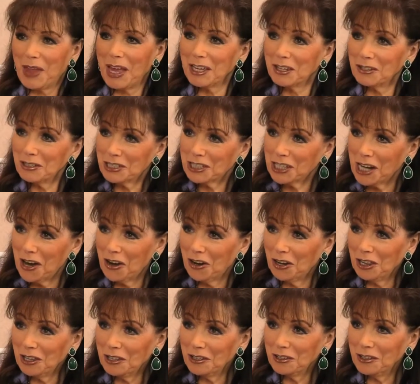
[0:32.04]
Thank you,
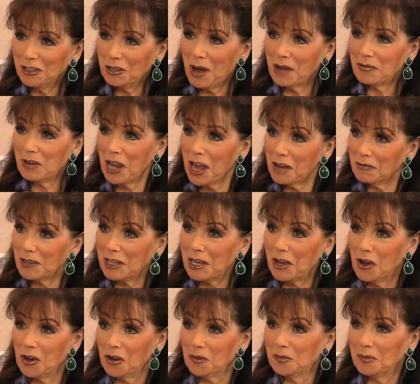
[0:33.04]
Cheryl. You have a
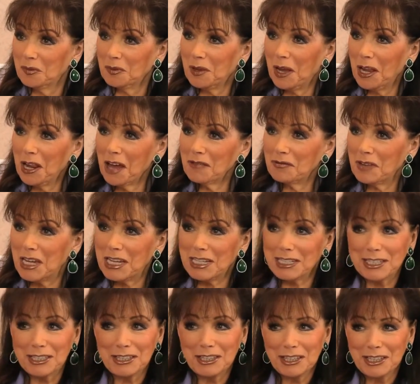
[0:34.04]
lovely home. I love
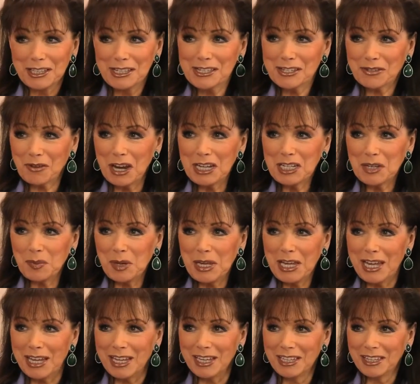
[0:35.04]
it. It's great to be
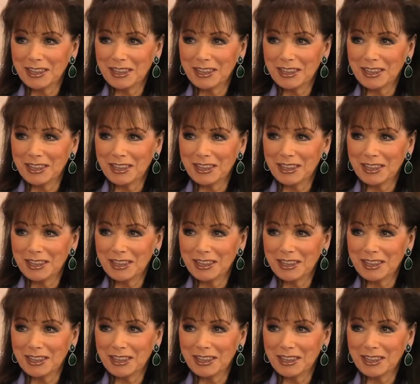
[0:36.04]
here.